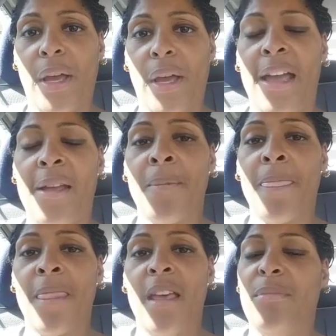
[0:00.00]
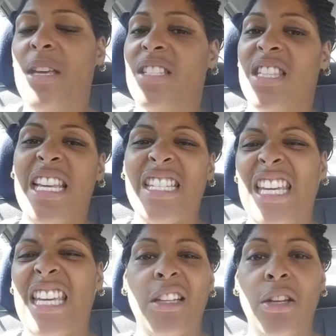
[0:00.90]
okay? Because things can
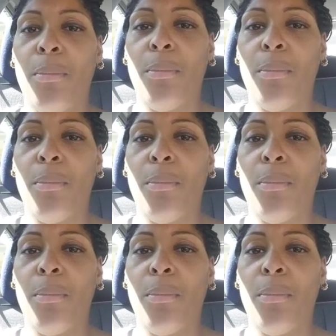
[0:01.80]
get a little